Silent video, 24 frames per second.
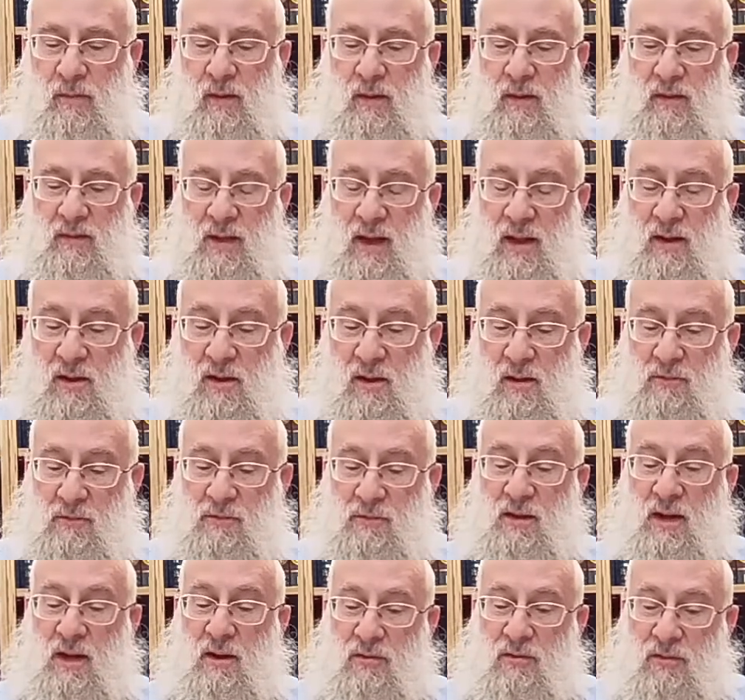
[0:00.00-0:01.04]
That comes
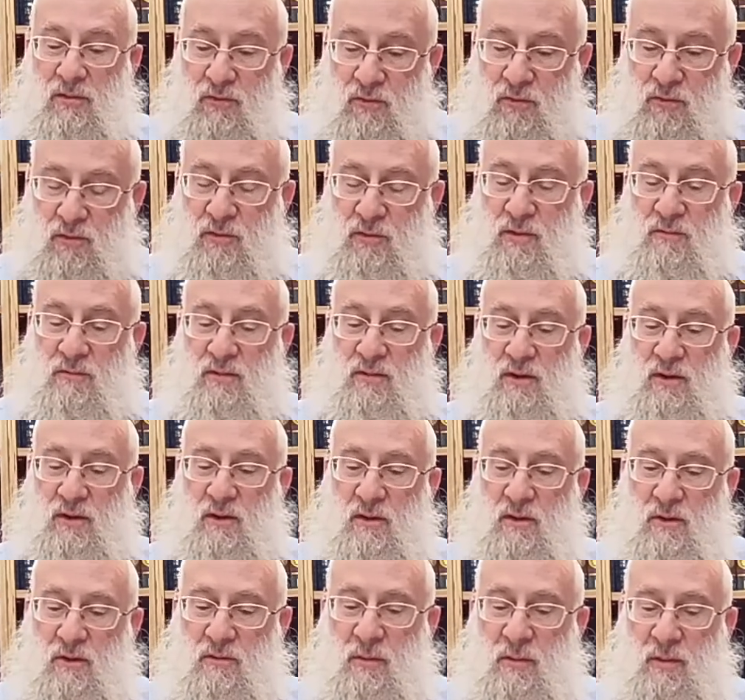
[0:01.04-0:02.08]
down through the
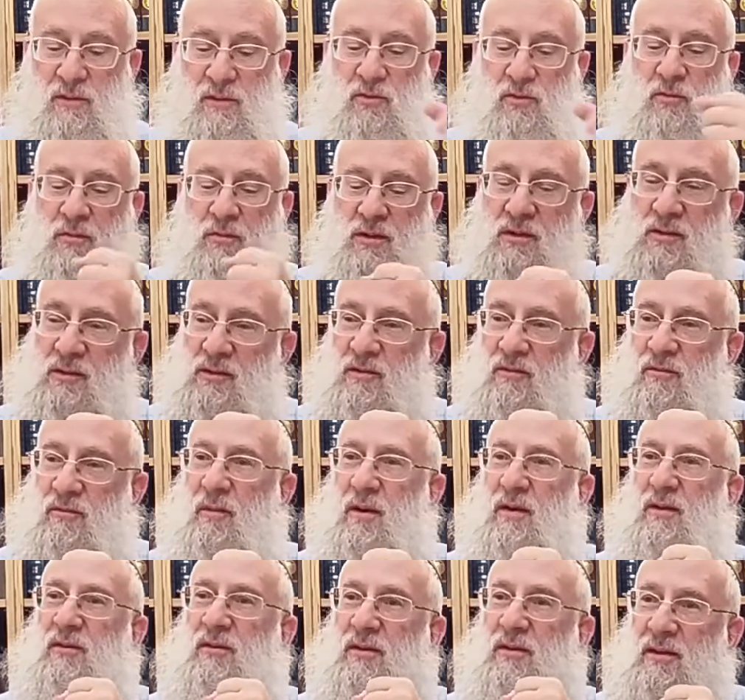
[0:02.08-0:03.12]
vehicle. We mentioned two pieces of
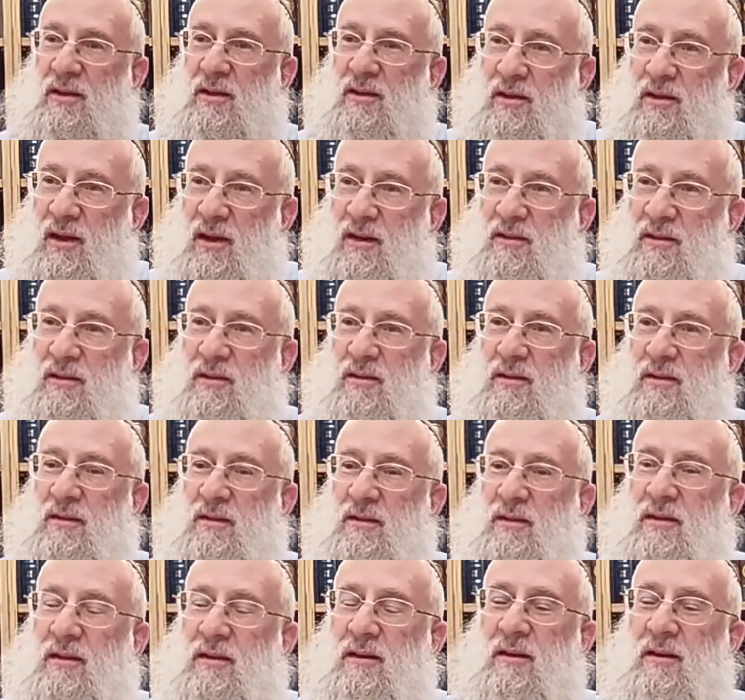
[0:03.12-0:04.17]
metal that conduct
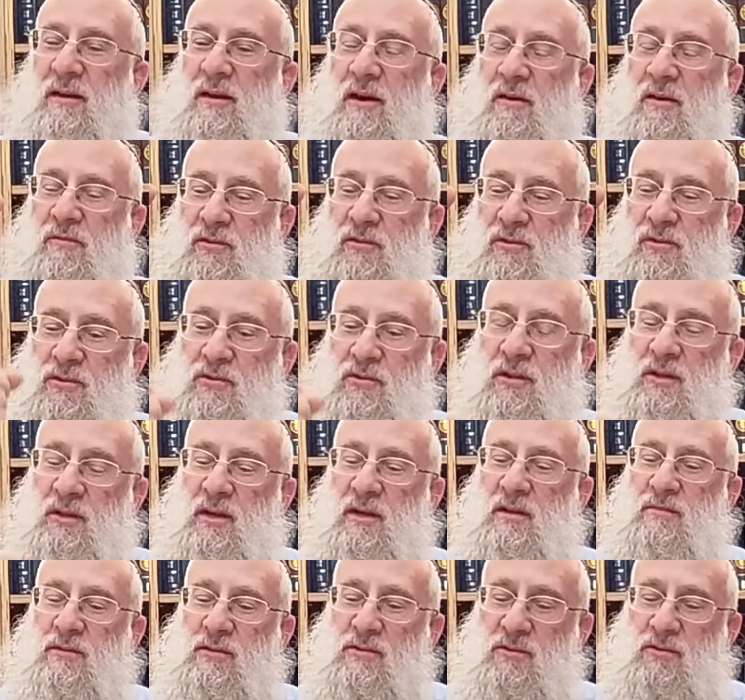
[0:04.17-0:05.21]
of the Jews in the
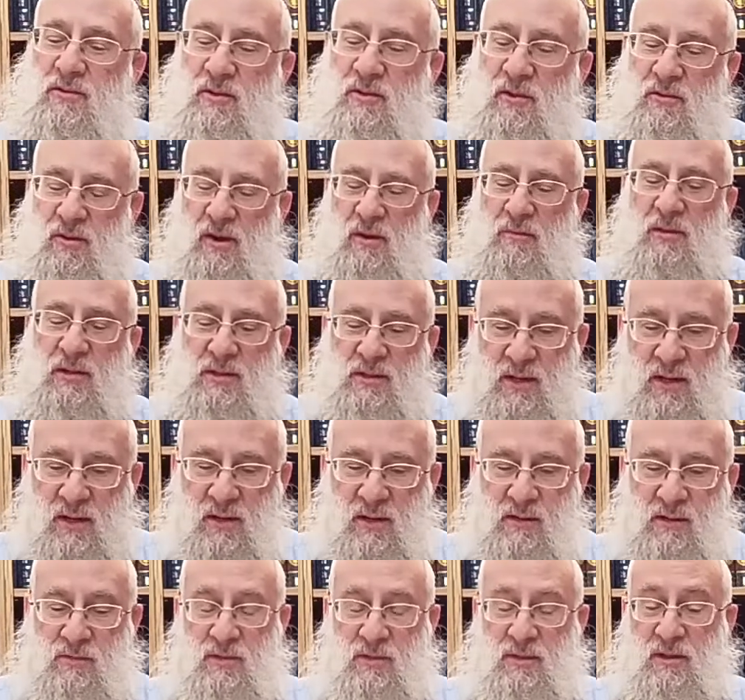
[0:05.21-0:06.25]
land of Israel. The rabbi said it
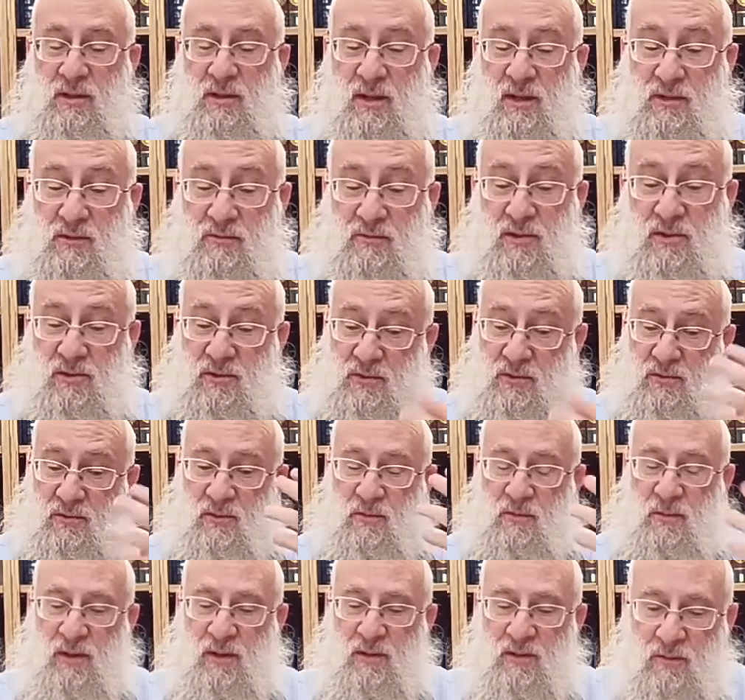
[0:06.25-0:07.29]
explicitly last week, just to
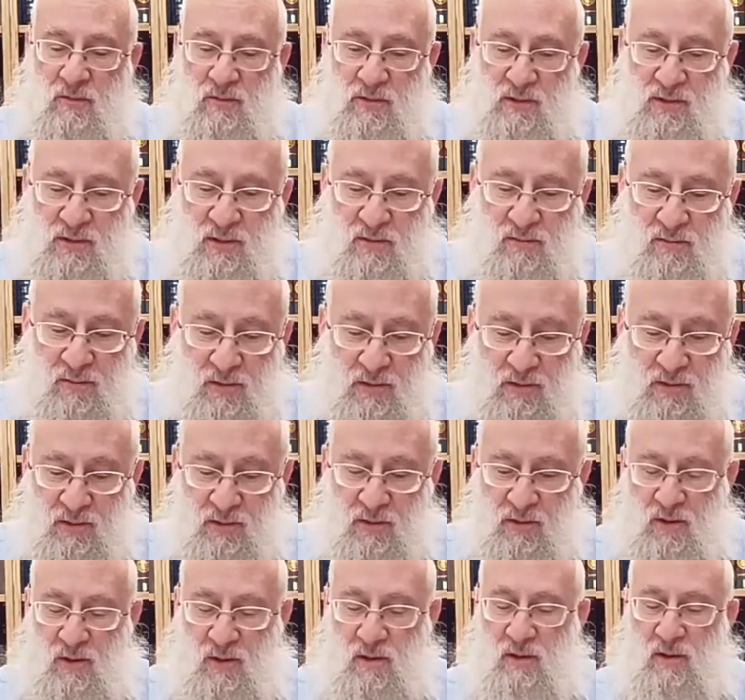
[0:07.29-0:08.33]
remind you what we saw from the
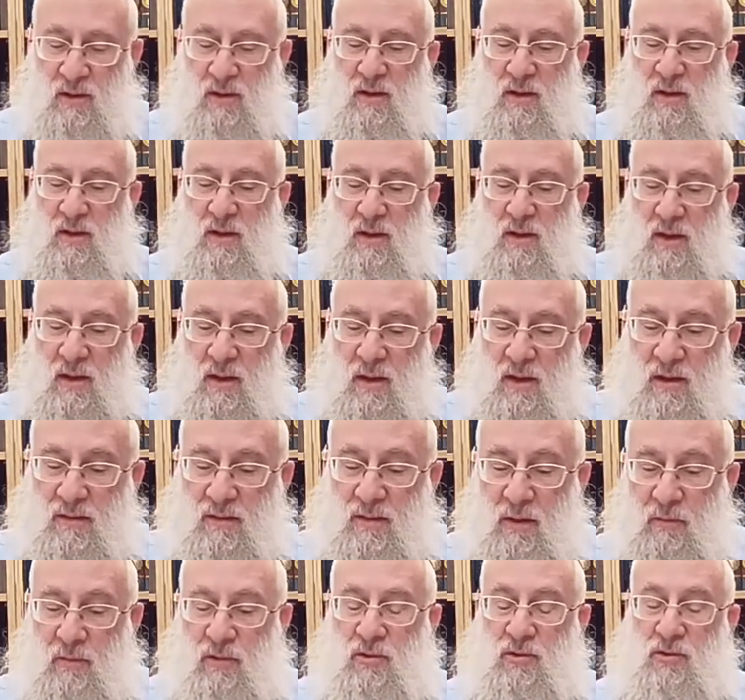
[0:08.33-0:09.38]
Zohar,
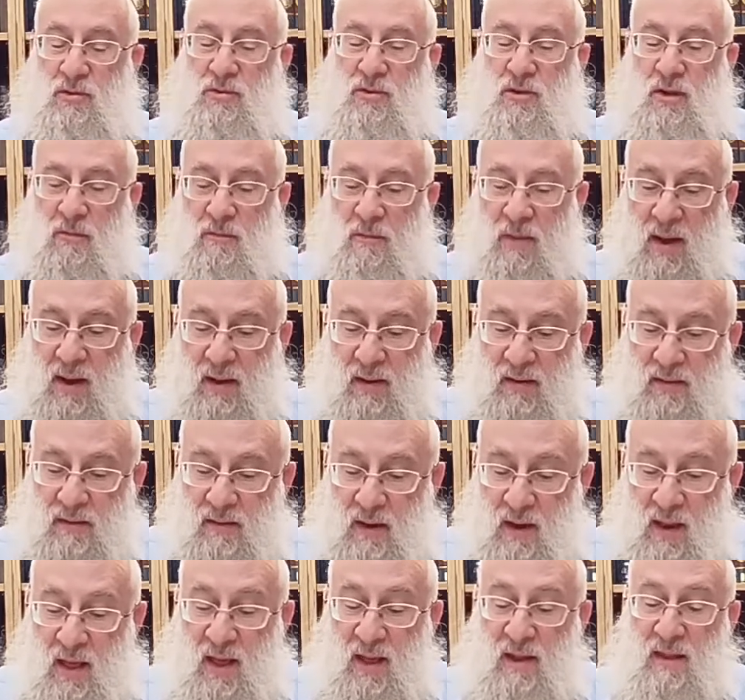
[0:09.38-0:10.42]
that when the Jews come back to the
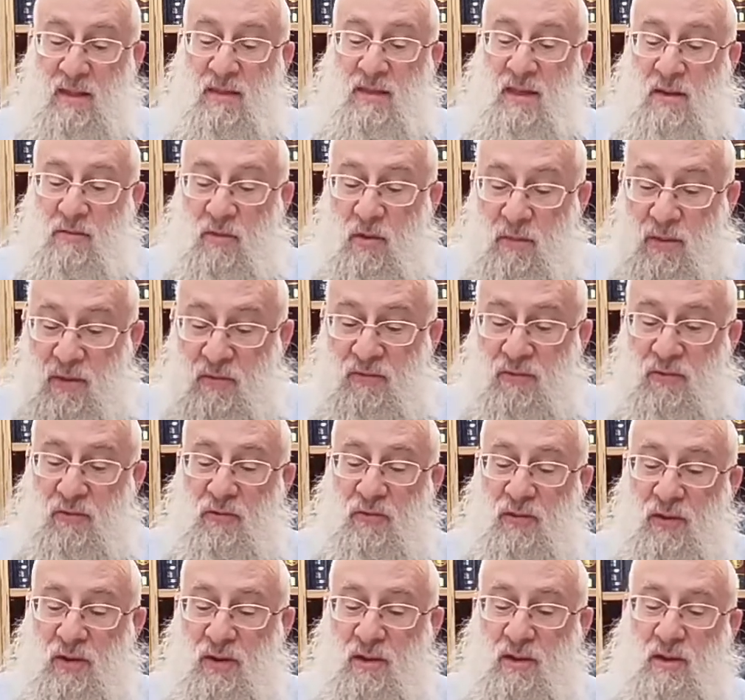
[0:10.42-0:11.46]
land, then will be
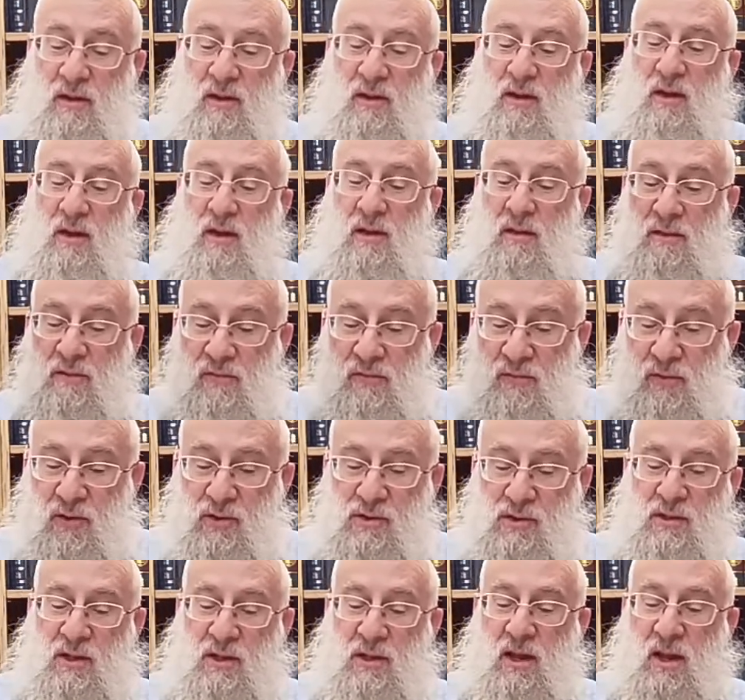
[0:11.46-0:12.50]
fulfilled the
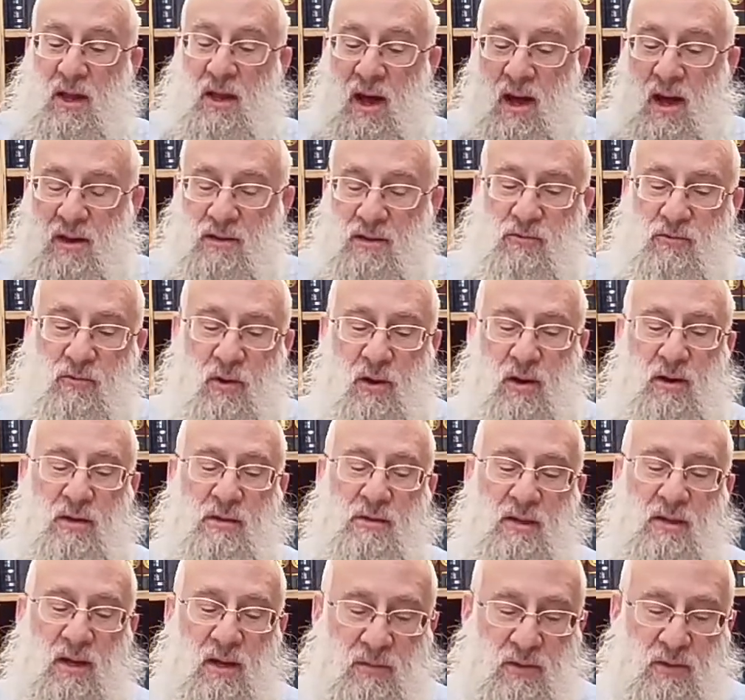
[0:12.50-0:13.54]
verse that God is one and
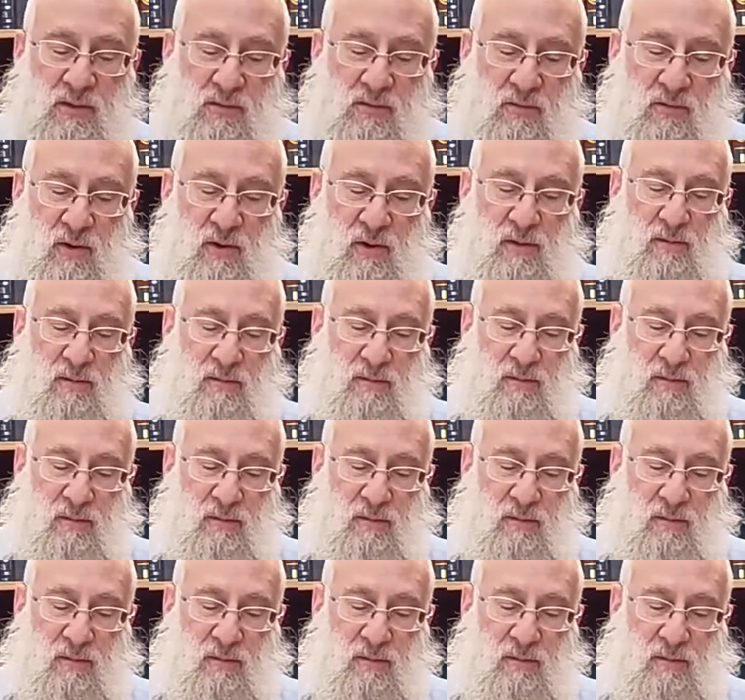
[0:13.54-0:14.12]
his name is one.